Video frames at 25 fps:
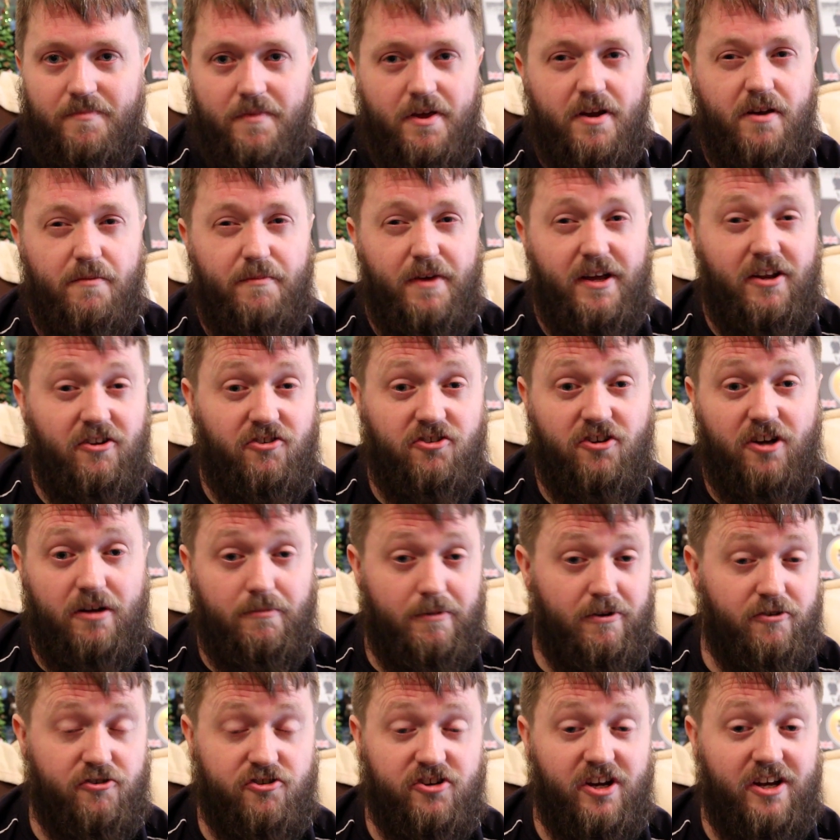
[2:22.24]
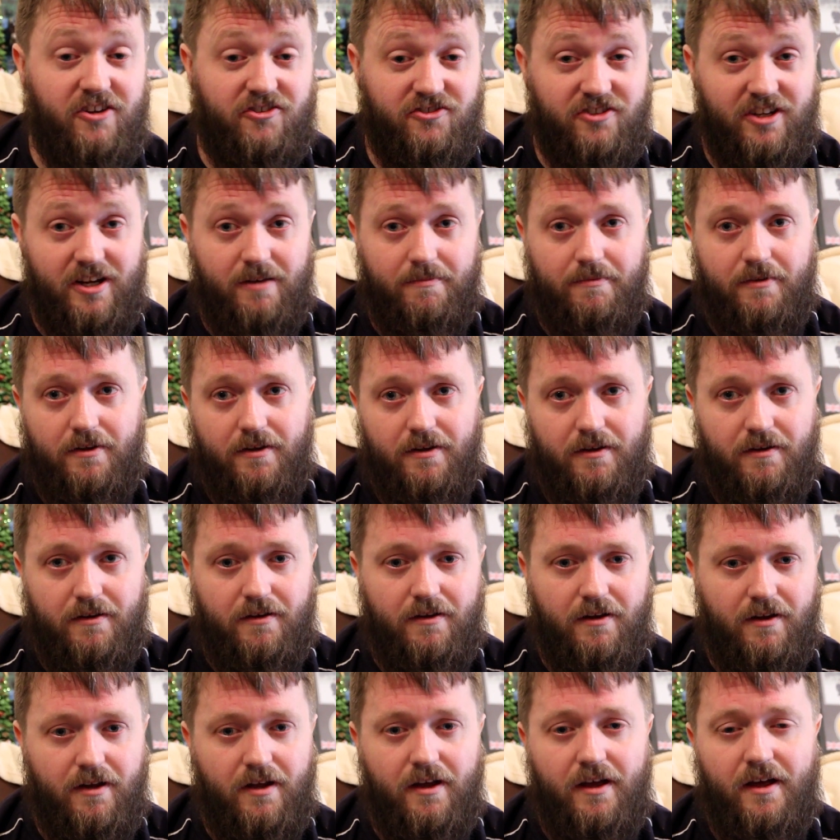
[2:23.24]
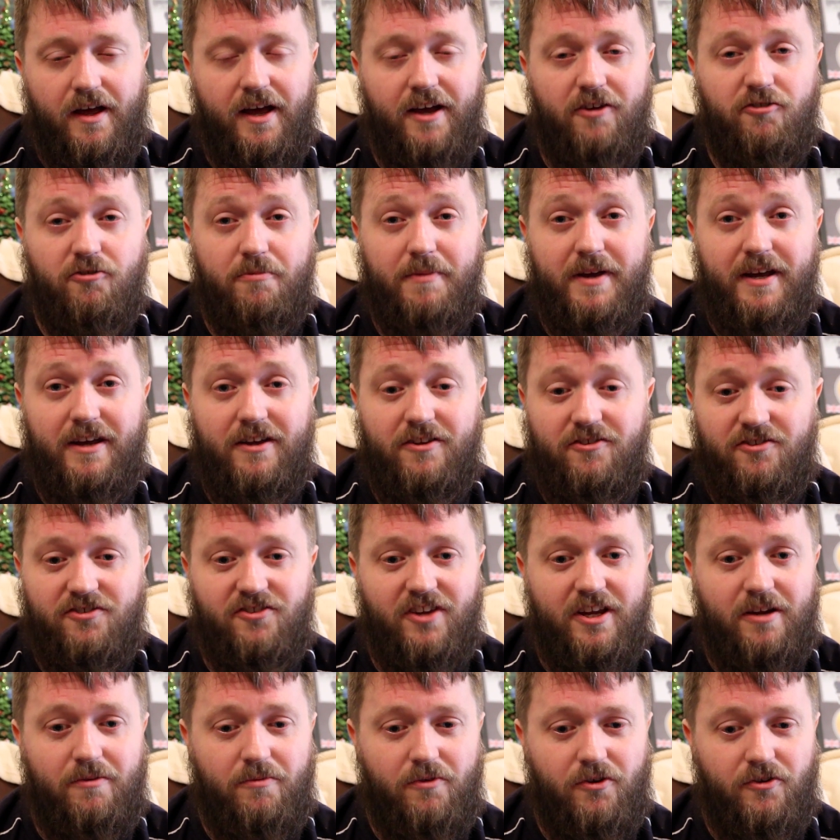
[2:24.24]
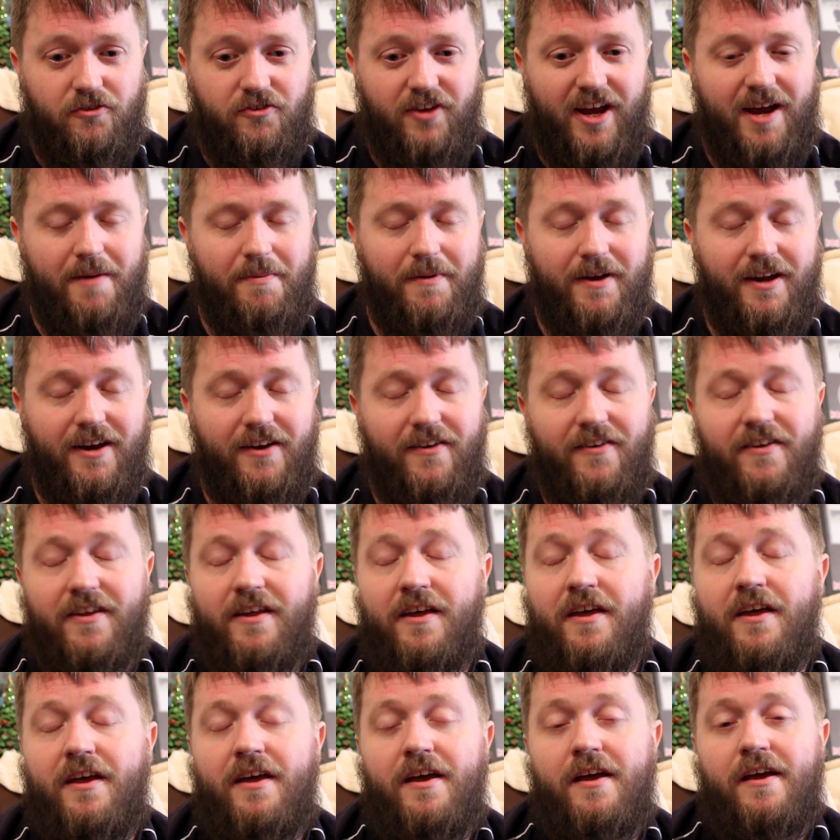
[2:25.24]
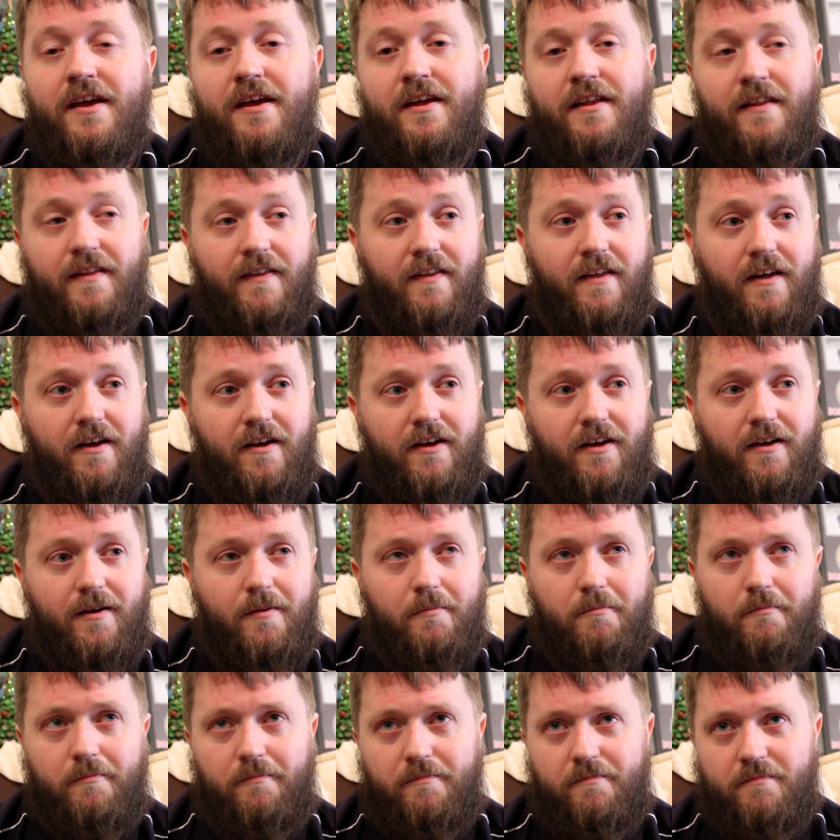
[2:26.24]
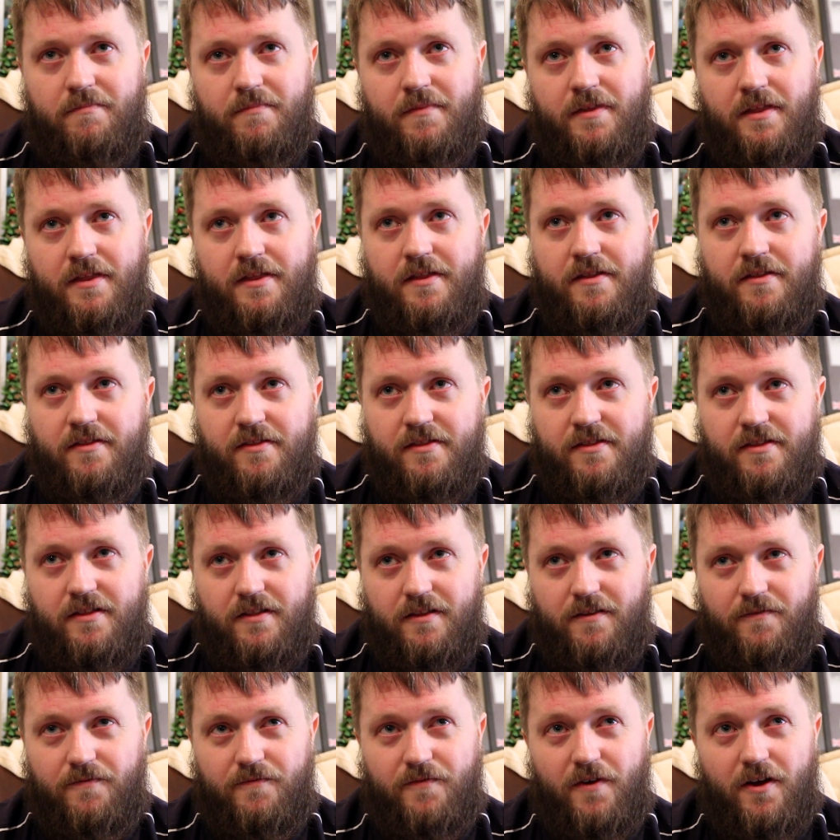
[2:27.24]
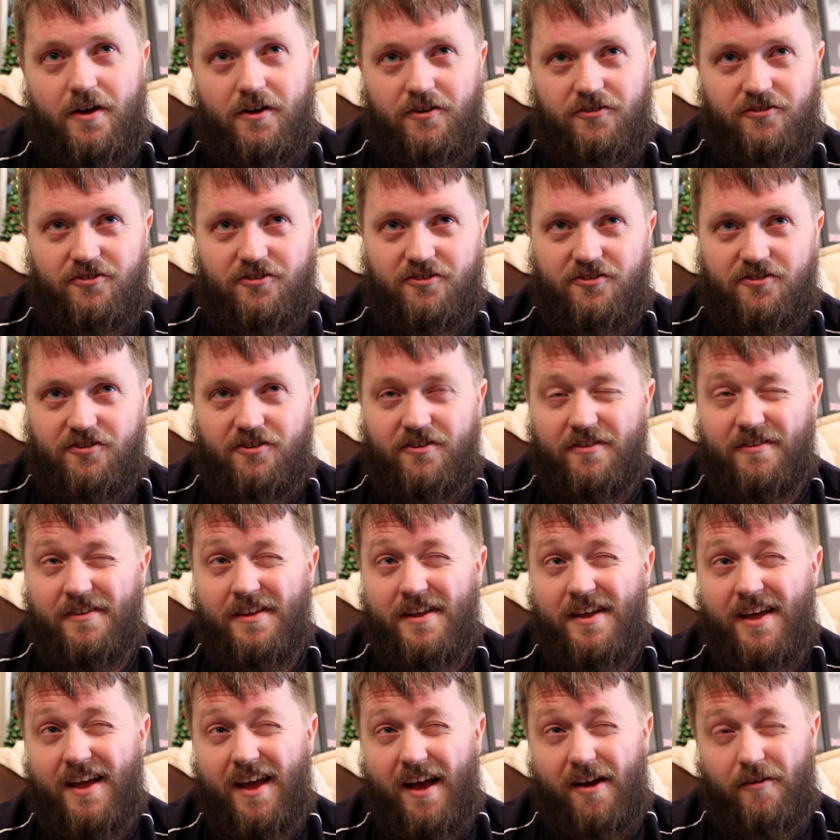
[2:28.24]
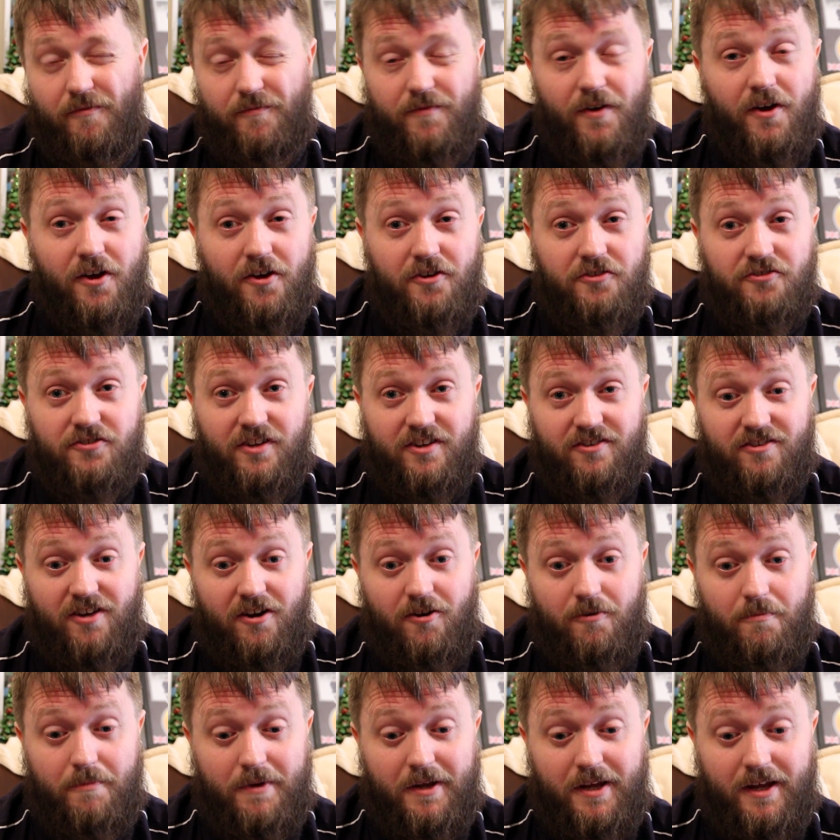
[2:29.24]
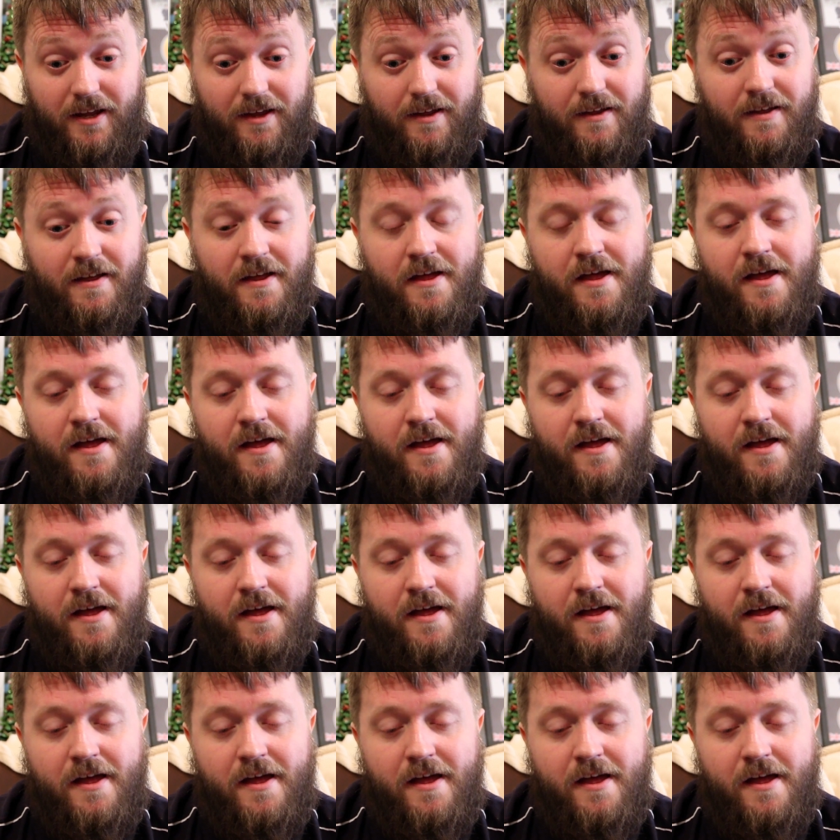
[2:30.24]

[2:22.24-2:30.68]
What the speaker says: In the meantime I was chasing up the Hazelmere to see what's happening. At first they told me